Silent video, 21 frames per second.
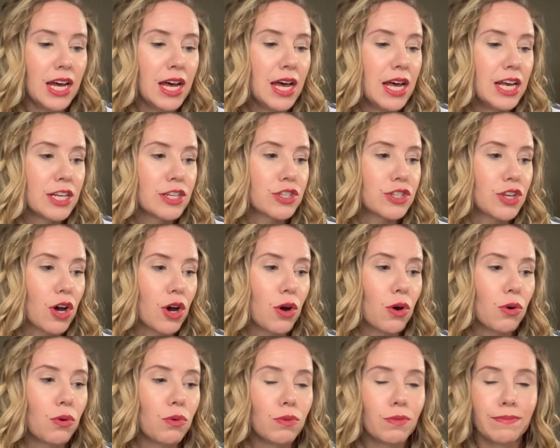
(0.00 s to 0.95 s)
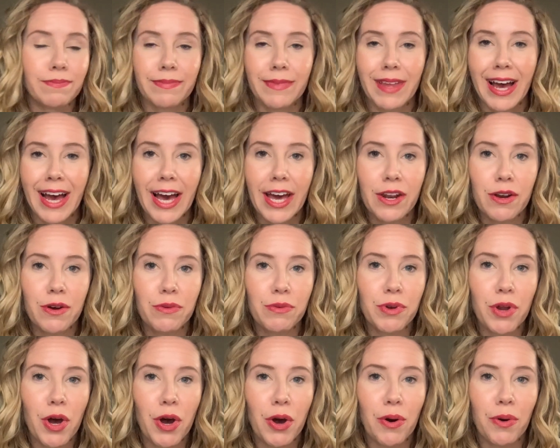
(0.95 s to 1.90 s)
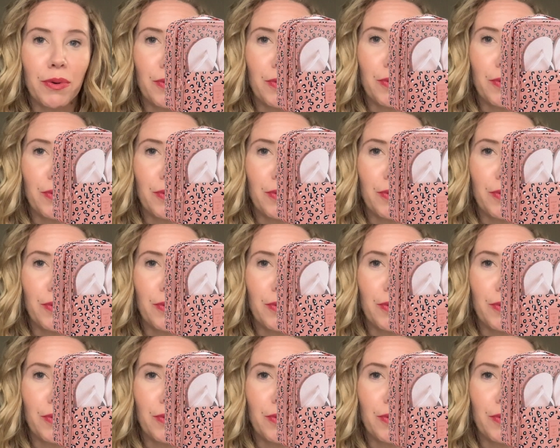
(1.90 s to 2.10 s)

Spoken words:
So I don't know.